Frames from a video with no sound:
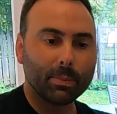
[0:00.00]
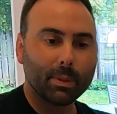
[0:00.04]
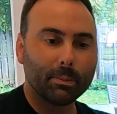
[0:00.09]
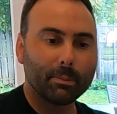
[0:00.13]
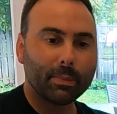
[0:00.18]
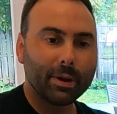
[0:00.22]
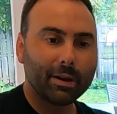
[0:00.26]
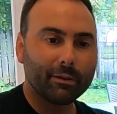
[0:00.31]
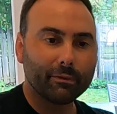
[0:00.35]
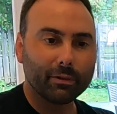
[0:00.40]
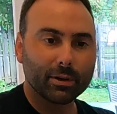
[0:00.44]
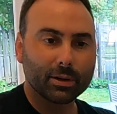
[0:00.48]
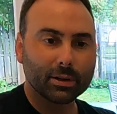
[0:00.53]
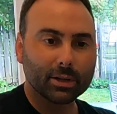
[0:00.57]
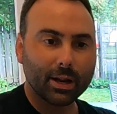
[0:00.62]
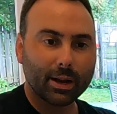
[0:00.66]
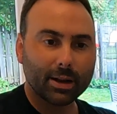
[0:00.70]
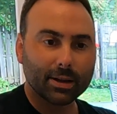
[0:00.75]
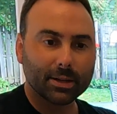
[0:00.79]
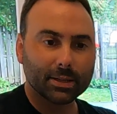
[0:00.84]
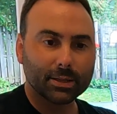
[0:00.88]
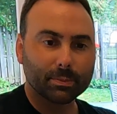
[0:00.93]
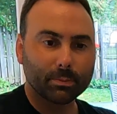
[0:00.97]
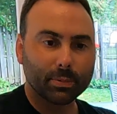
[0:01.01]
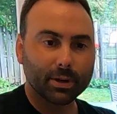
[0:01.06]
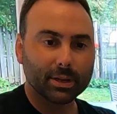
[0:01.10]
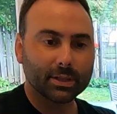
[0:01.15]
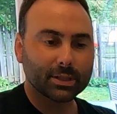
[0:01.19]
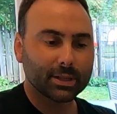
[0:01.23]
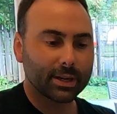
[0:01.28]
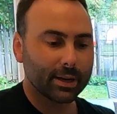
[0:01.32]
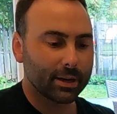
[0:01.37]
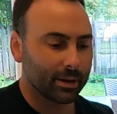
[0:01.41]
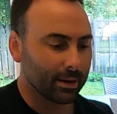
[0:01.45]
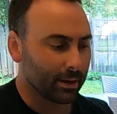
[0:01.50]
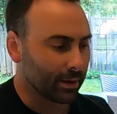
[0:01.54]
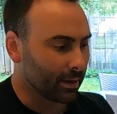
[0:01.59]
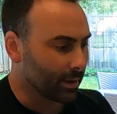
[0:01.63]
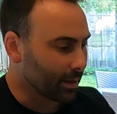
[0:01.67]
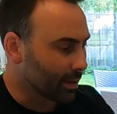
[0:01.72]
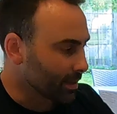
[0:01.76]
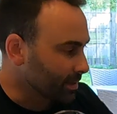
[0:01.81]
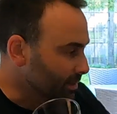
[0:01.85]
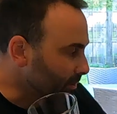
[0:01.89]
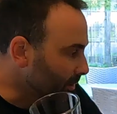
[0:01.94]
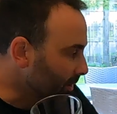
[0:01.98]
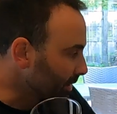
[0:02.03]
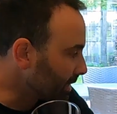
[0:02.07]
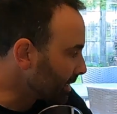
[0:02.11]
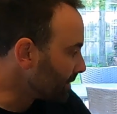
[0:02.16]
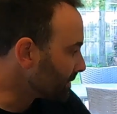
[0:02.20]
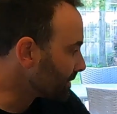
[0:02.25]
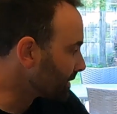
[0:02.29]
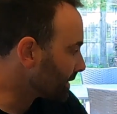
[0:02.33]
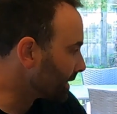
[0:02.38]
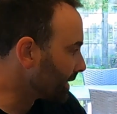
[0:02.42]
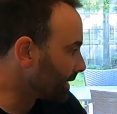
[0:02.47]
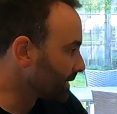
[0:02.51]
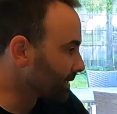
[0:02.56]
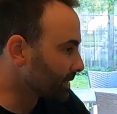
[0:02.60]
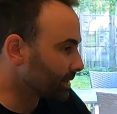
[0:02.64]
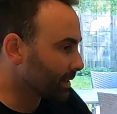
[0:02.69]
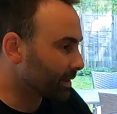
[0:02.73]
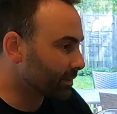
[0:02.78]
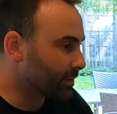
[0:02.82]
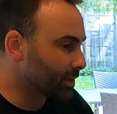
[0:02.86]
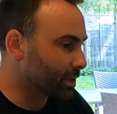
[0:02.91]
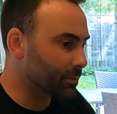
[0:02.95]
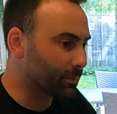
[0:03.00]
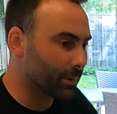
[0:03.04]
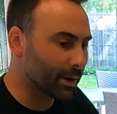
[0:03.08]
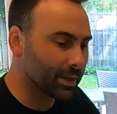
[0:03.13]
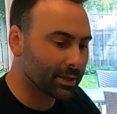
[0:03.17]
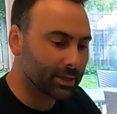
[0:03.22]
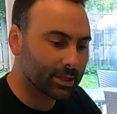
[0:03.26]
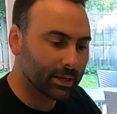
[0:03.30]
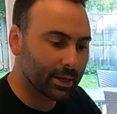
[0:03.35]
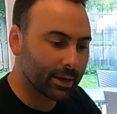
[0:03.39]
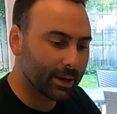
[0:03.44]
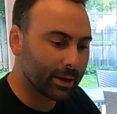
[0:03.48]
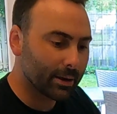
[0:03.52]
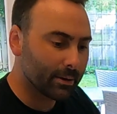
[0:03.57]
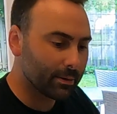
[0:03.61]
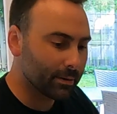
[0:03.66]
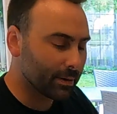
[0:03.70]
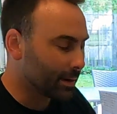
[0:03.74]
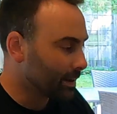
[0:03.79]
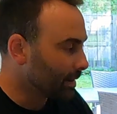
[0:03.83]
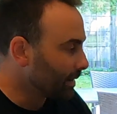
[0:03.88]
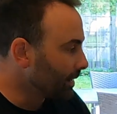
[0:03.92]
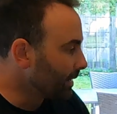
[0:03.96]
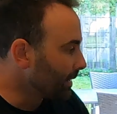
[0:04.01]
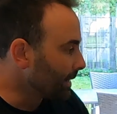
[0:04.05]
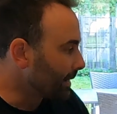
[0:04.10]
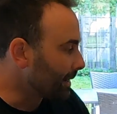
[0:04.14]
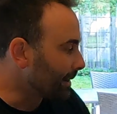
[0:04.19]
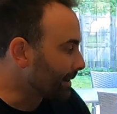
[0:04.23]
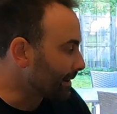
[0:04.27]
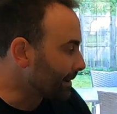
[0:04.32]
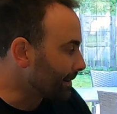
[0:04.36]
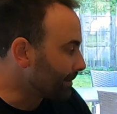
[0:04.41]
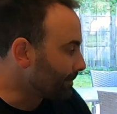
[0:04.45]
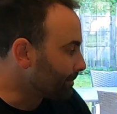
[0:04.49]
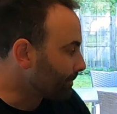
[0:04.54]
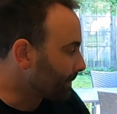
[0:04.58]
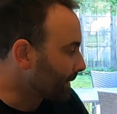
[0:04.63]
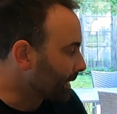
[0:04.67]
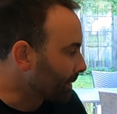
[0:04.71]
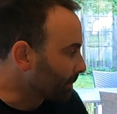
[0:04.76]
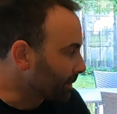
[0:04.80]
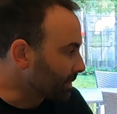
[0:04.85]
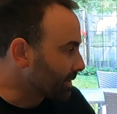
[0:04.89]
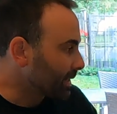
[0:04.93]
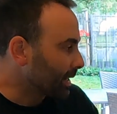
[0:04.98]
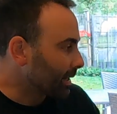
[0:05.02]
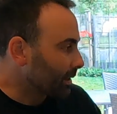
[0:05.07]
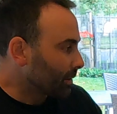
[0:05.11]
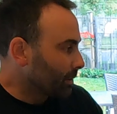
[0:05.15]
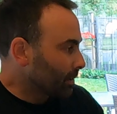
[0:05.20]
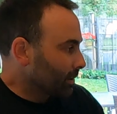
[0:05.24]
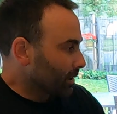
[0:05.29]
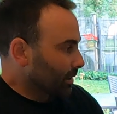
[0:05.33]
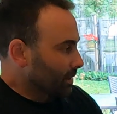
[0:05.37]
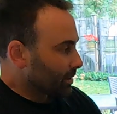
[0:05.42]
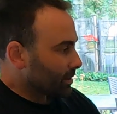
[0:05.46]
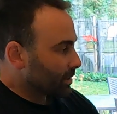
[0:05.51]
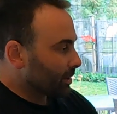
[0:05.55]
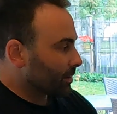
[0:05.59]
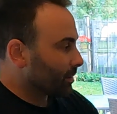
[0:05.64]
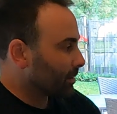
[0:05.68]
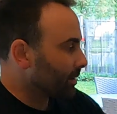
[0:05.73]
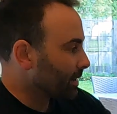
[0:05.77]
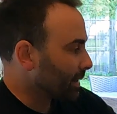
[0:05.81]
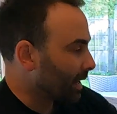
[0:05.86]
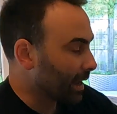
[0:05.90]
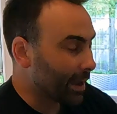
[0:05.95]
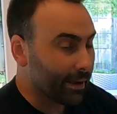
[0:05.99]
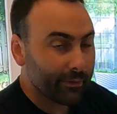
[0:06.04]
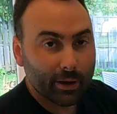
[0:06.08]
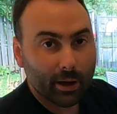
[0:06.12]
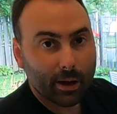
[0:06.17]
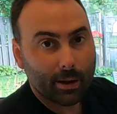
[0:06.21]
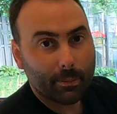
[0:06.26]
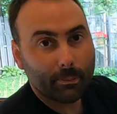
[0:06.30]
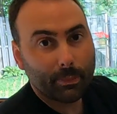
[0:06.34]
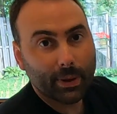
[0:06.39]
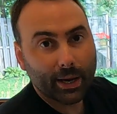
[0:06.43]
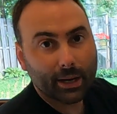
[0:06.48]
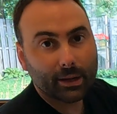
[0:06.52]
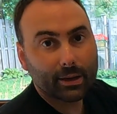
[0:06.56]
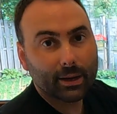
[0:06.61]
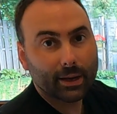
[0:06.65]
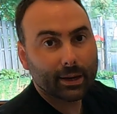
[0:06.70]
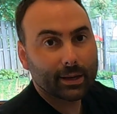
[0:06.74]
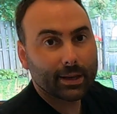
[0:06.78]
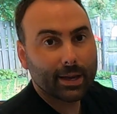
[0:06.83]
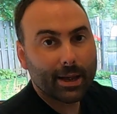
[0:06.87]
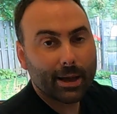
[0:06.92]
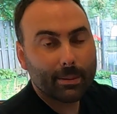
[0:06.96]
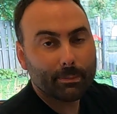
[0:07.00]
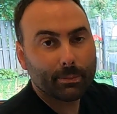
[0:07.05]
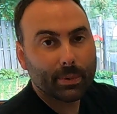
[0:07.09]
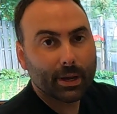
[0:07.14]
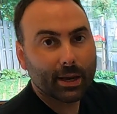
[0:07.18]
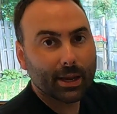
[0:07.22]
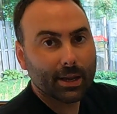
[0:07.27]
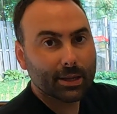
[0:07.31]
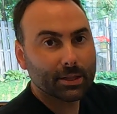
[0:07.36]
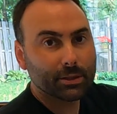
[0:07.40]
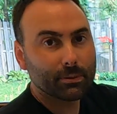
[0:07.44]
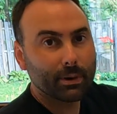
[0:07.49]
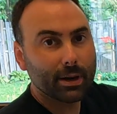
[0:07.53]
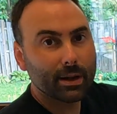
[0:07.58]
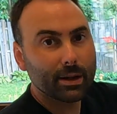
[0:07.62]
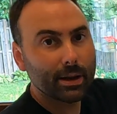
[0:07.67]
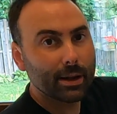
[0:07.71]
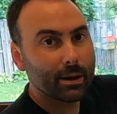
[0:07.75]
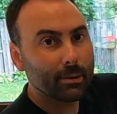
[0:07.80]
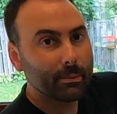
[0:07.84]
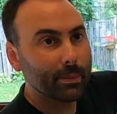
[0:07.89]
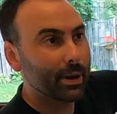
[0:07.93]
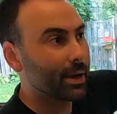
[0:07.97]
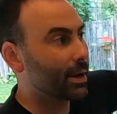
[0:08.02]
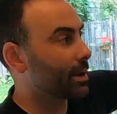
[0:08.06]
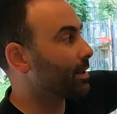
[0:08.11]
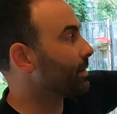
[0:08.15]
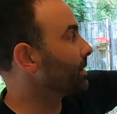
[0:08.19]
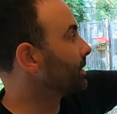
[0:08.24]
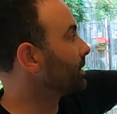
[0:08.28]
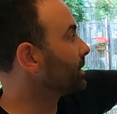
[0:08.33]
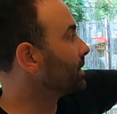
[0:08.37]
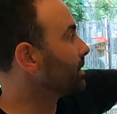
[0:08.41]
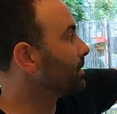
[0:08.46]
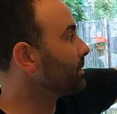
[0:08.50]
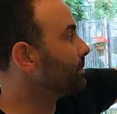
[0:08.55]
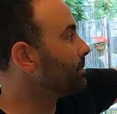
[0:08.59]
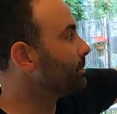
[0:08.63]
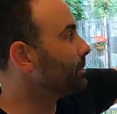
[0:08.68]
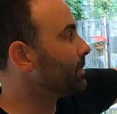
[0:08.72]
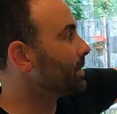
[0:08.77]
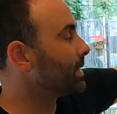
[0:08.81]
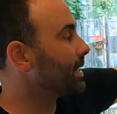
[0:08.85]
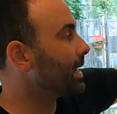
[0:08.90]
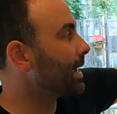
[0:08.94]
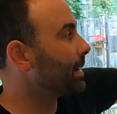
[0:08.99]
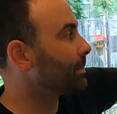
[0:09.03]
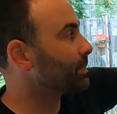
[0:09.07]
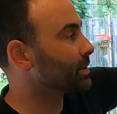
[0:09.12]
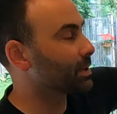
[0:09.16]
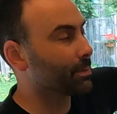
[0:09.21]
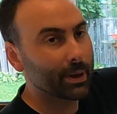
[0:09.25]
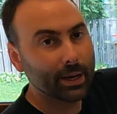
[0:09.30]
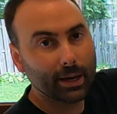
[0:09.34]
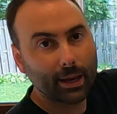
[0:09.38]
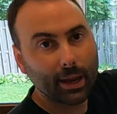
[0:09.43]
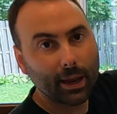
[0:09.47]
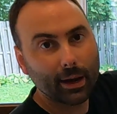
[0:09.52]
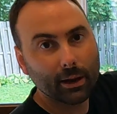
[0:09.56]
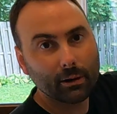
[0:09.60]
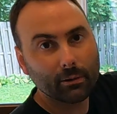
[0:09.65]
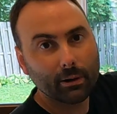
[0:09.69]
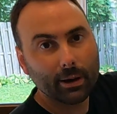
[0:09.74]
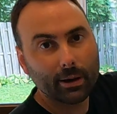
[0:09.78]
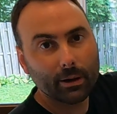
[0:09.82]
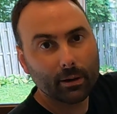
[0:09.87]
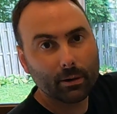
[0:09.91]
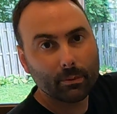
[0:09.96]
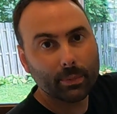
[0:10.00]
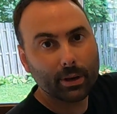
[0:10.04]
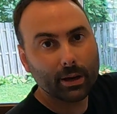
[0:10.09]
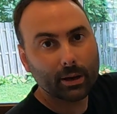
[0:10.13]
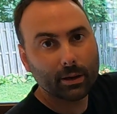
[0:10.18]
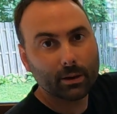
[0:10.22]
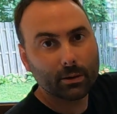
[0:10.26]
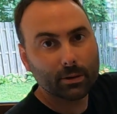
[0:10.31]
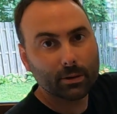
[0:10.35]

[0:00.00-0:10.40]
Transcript: beverage kind of spritzy. So I'll use this. I just rinsed it out. And we'll take a look. So I have it on a picnic tap because right now my other two taps on my kegerator are being